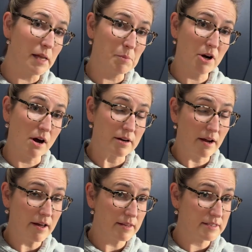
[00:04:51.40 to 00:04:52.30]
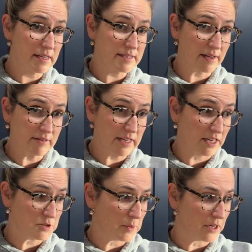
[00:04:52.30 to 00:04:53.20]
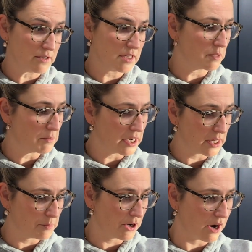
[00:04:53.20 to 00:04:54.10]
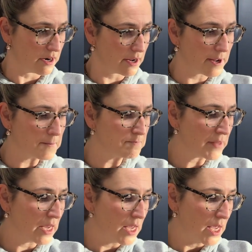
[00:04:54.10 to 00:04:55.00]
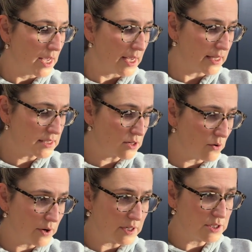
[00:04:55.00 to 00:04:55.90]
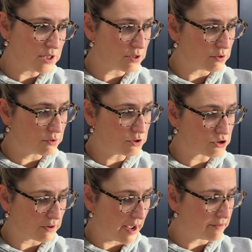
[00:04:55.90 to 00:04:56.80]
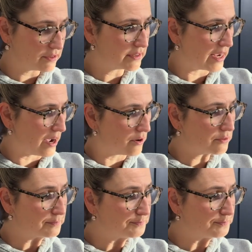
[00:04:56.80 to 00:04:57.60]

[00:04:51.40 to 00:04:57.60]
epicondyle. It does have attachment onto the medial epicondyle. It's going to travel down